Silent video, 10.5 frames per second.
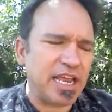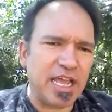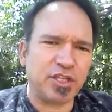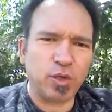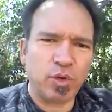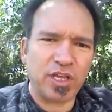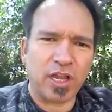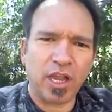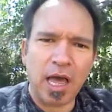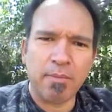He hits it with a
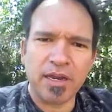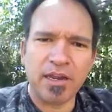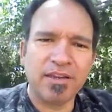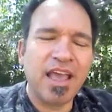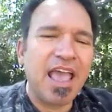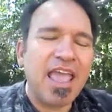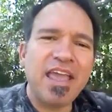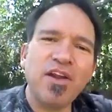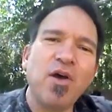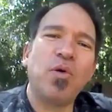club, and then,
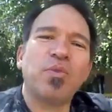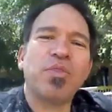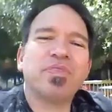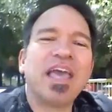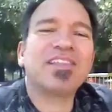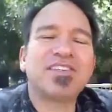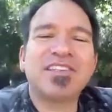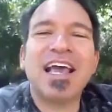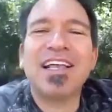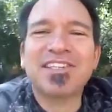you know, that's
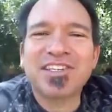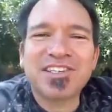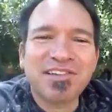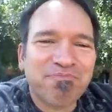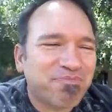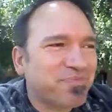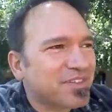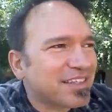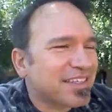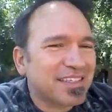
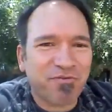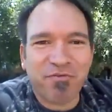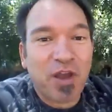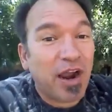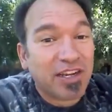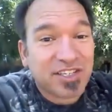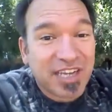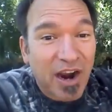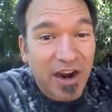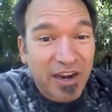very
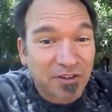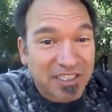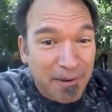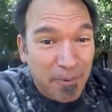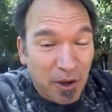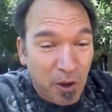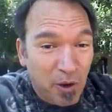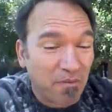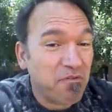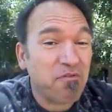
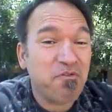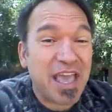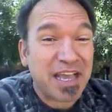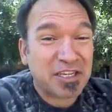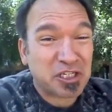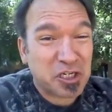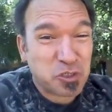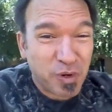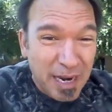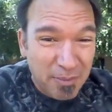stereotypical.
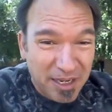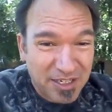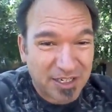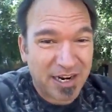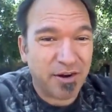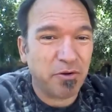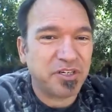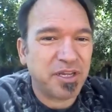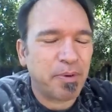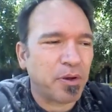Extremely
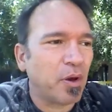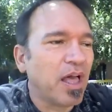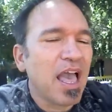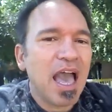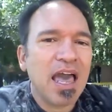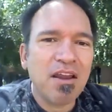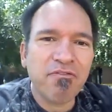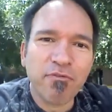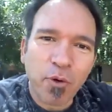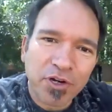stereotypical. And
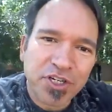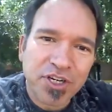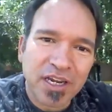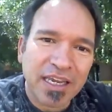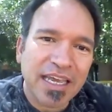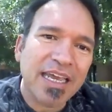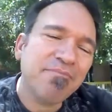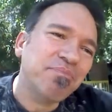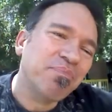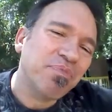
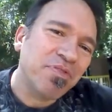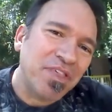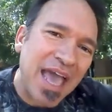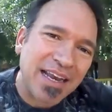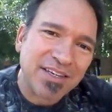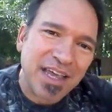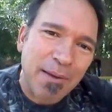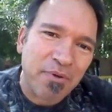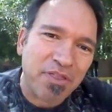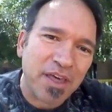unfortunately, that
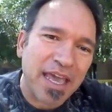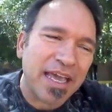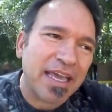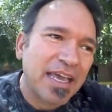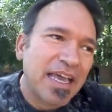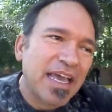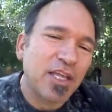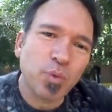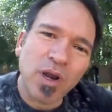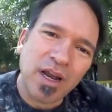type of thing
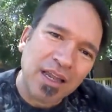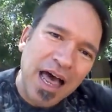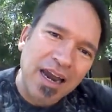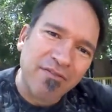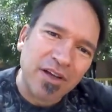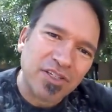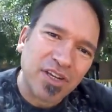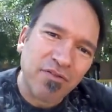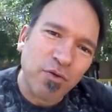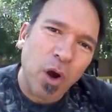is what a lot of
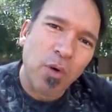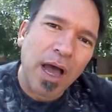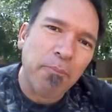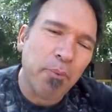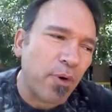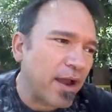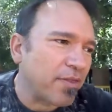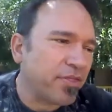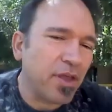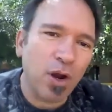us have grown up
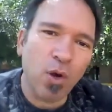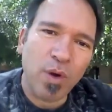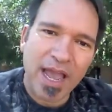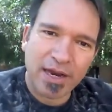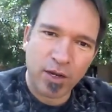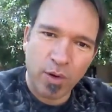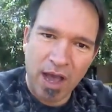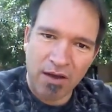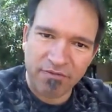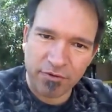with. You know, we had to go
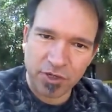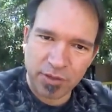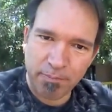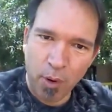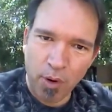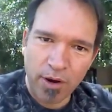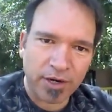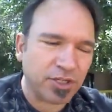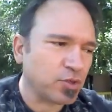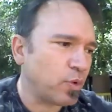out for
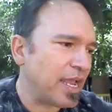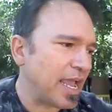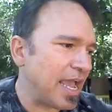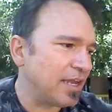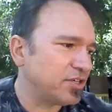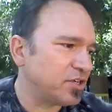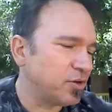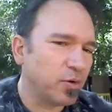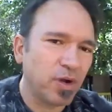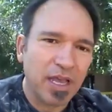sports, we had
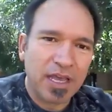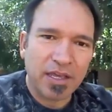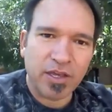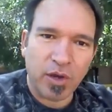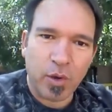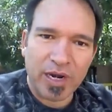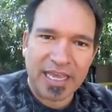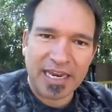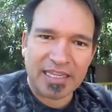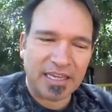to go
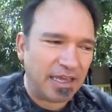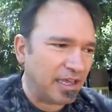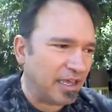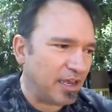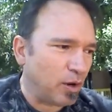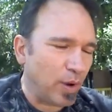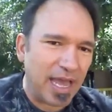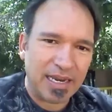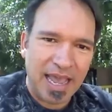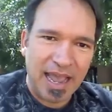and get
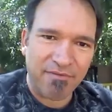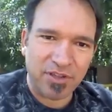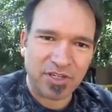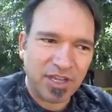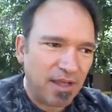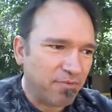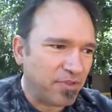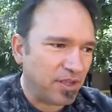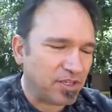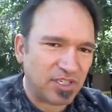we had to have
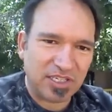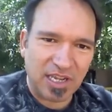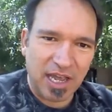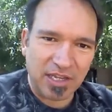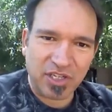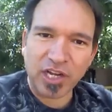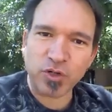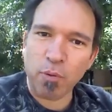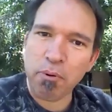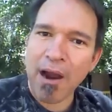this
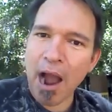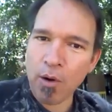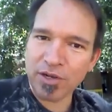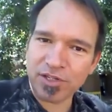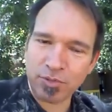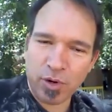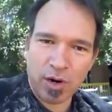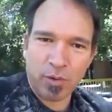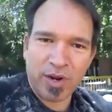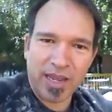sexual prowess
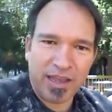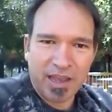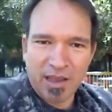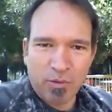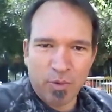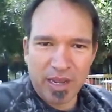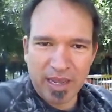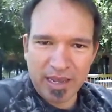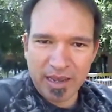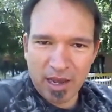where we
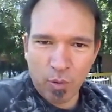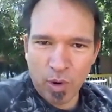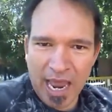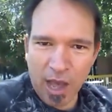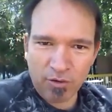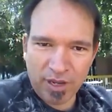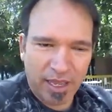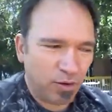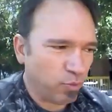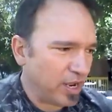went out
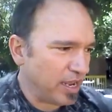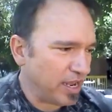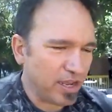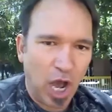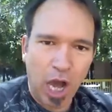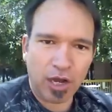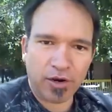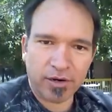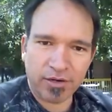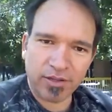and we
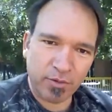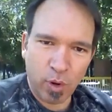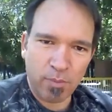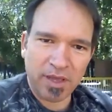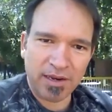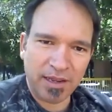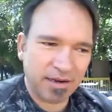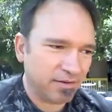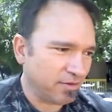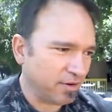conquered the woman,
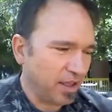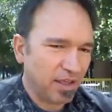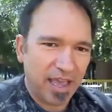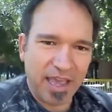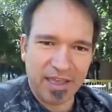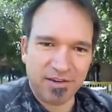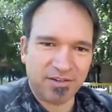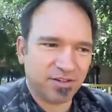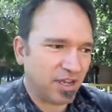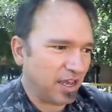
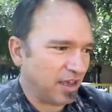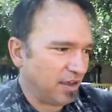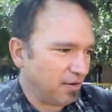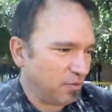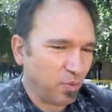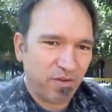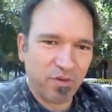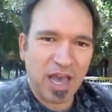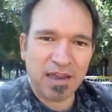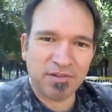and
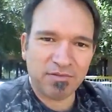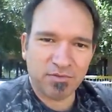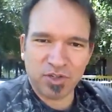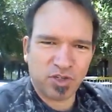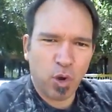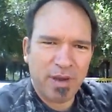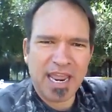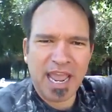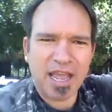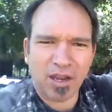we've gotten so
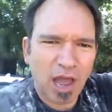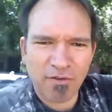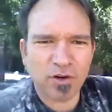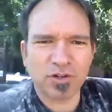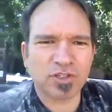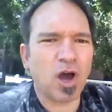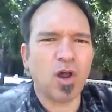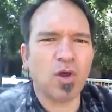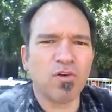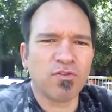many lovers
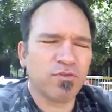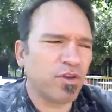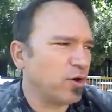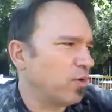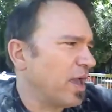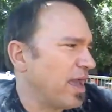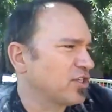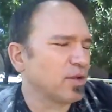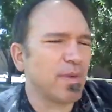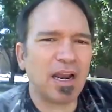all over,
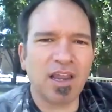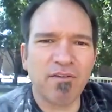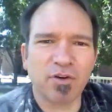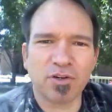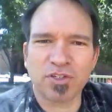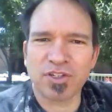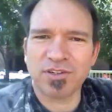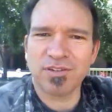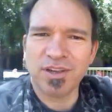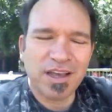X amount of lovers,
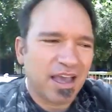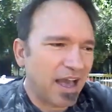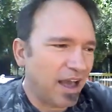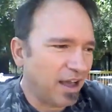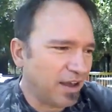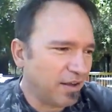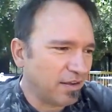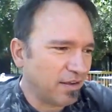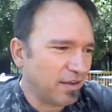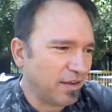and
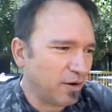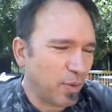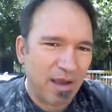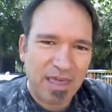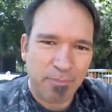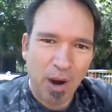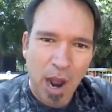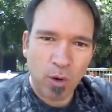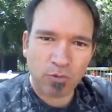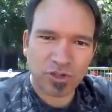we have that
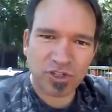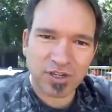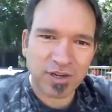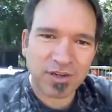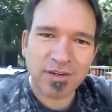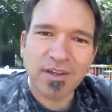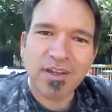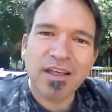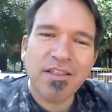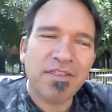prowess and
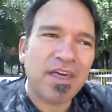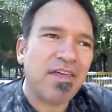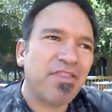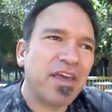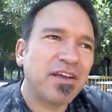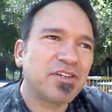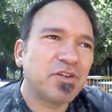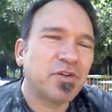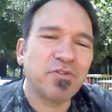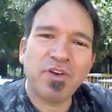that thing
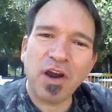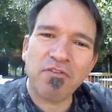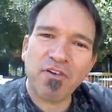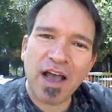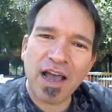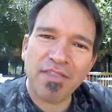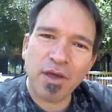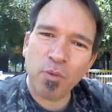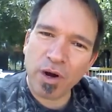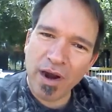to verify that
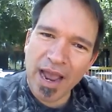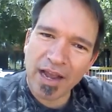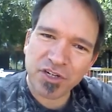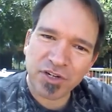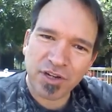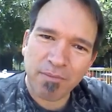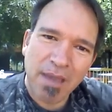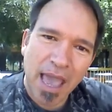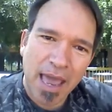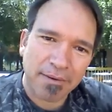we're actually
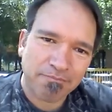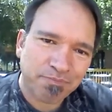men.